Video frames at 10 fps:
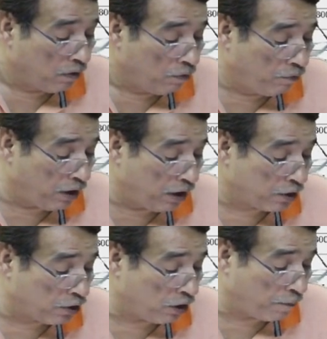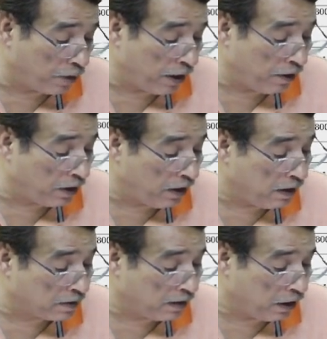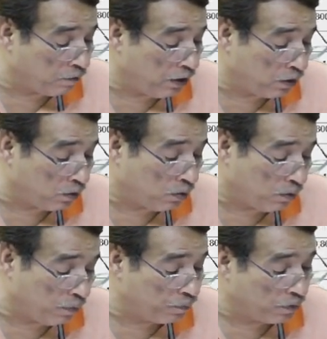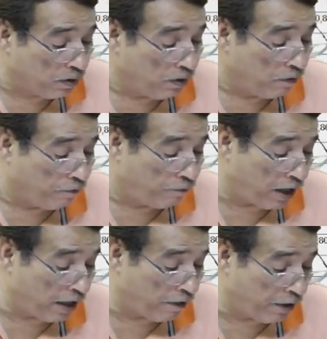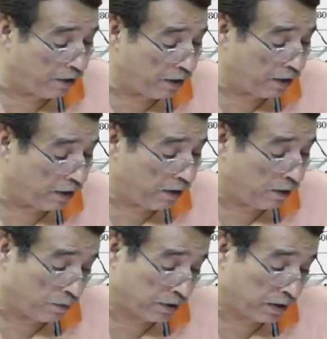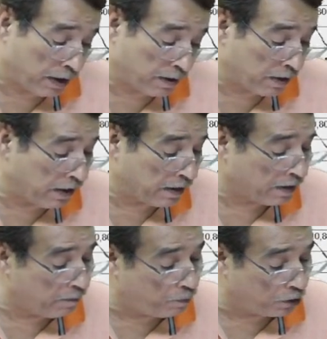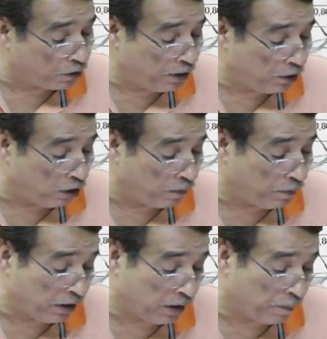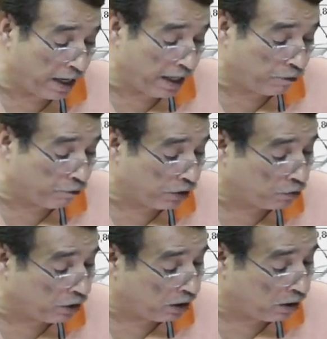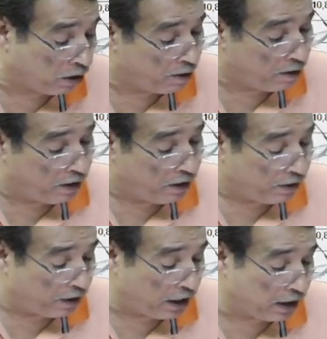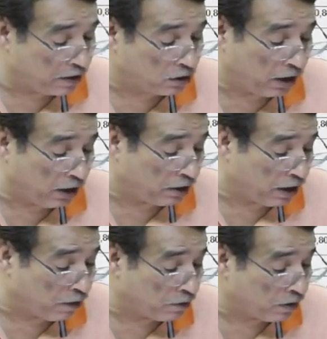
Workshop rent is equal to 500 into 6. It is important, don't multiply it with 12. That is 3000.